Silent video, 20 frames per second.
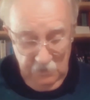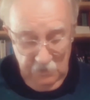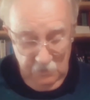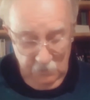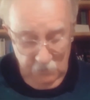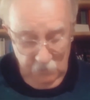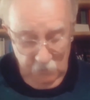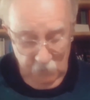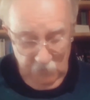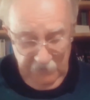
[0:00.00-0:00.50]

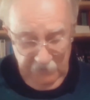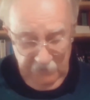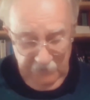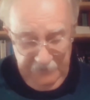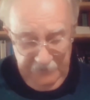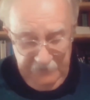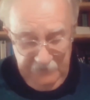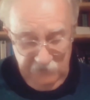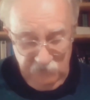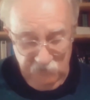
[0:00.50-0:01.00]
Wonder
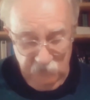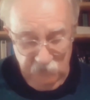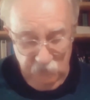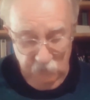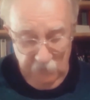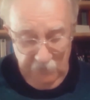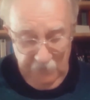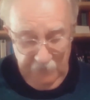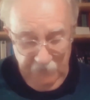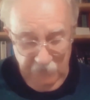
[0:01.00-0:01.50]
is it
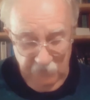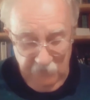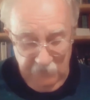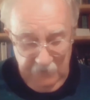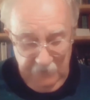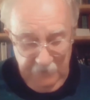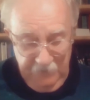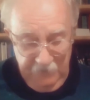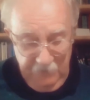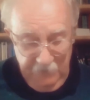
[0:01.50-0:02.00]
true if you
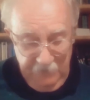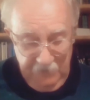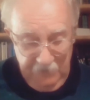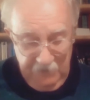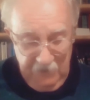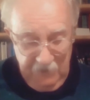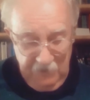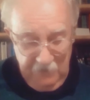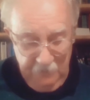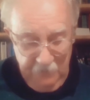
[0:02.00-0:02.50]
clip them they
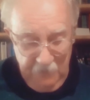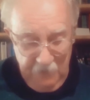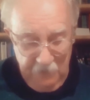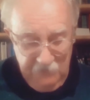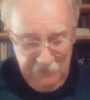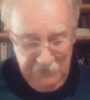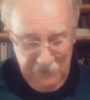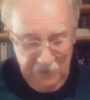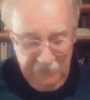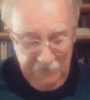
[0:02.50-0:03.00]
can't
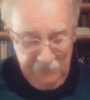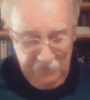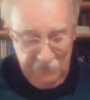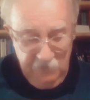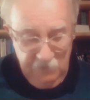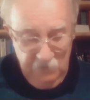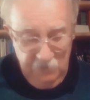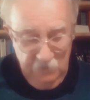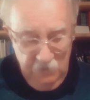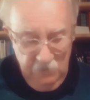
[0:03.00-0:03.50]
mouse
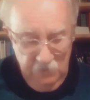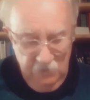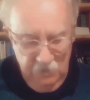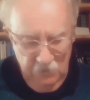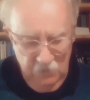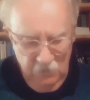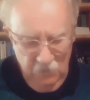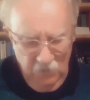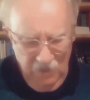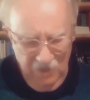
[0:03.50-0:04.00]
after?
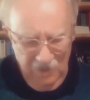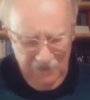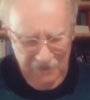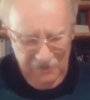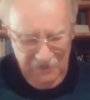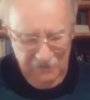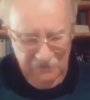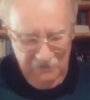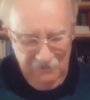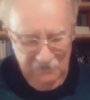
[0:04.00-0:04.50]

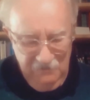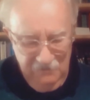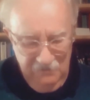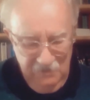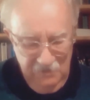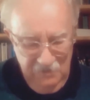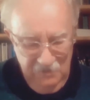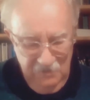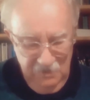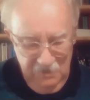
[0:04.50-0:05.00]
Why?
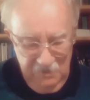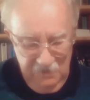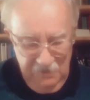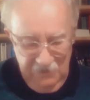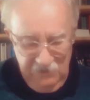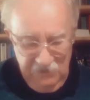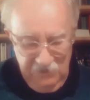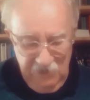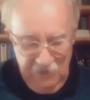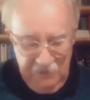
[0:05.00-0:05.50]
They
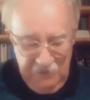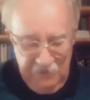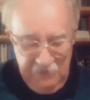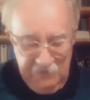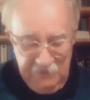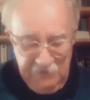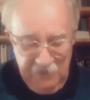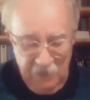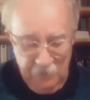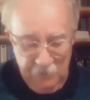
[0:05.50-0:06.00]
shine in the
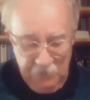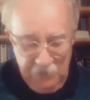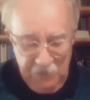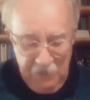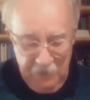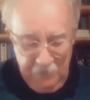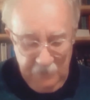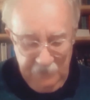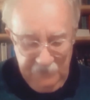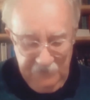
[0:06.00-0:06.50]
dark
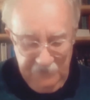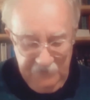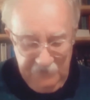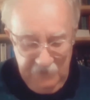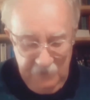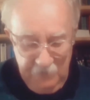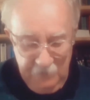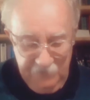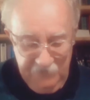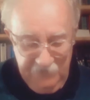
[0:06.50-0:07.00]
perhaps, the
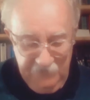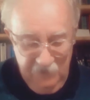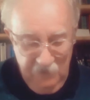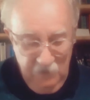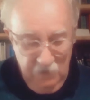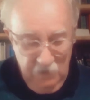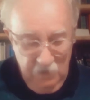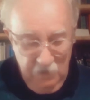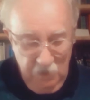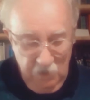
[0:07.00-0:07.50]
tips,
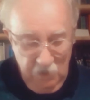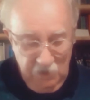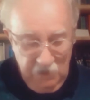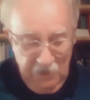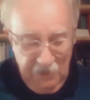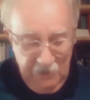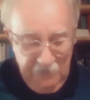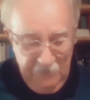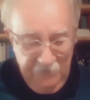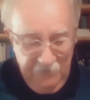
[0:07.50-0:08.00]
or
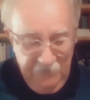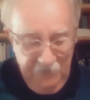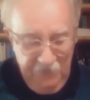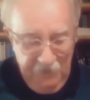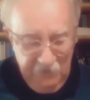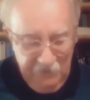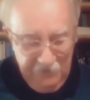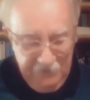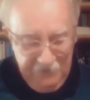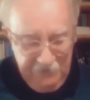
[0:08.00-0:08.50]
kind of
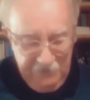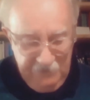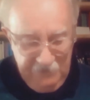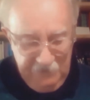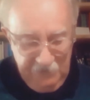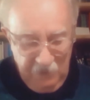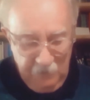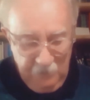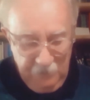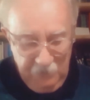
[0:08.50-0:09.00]
feelers in the
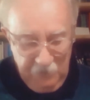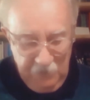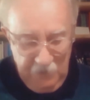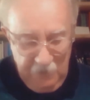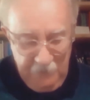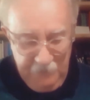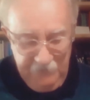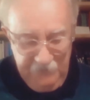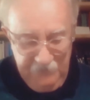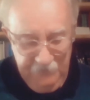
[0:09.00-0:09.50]
dark
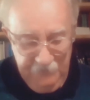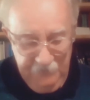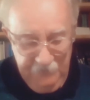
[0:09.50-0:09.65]
perhaps.